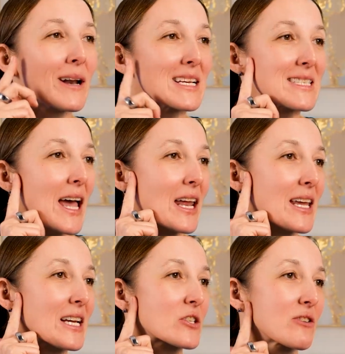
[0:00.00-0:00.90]
I said
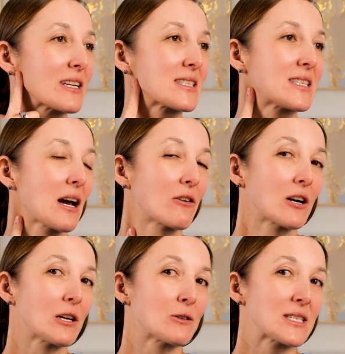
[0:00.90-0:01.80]
it drains down our
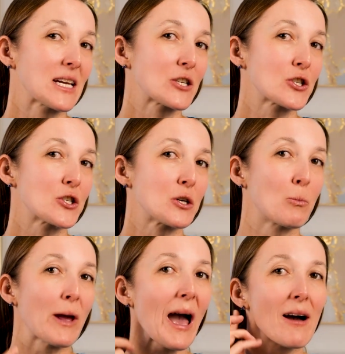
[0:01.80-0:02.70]
eustachian tube,
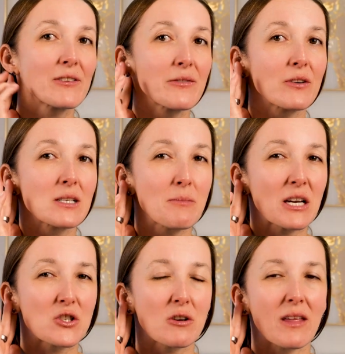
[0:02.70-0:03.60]
we have to first make
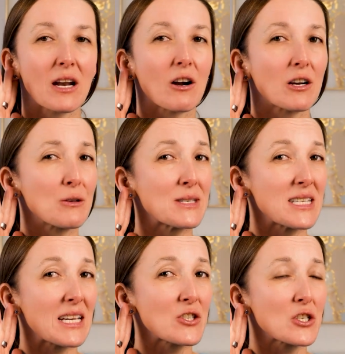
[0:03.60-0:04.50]
sure that our
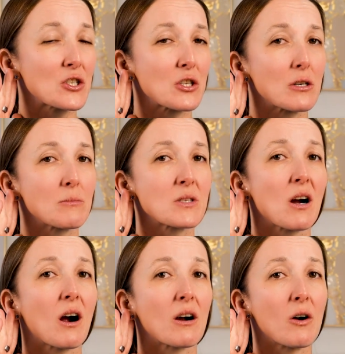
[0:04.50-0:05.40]
eustachian tubes are